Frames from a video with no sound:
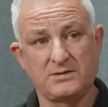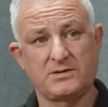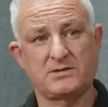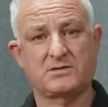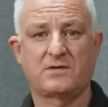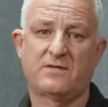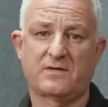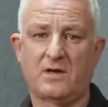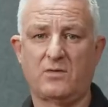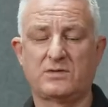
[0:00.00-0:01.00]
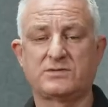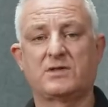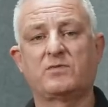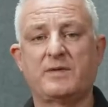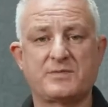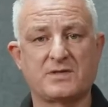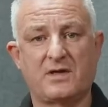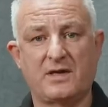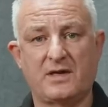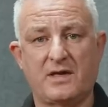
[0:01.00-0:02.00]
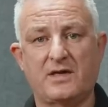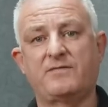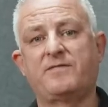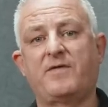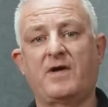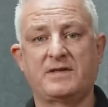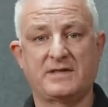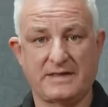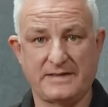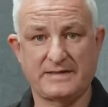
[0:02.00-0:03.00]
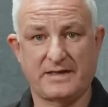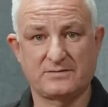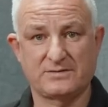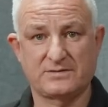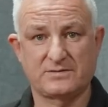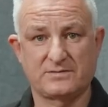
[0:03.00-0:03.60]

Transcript: Just go onto the website and find the details.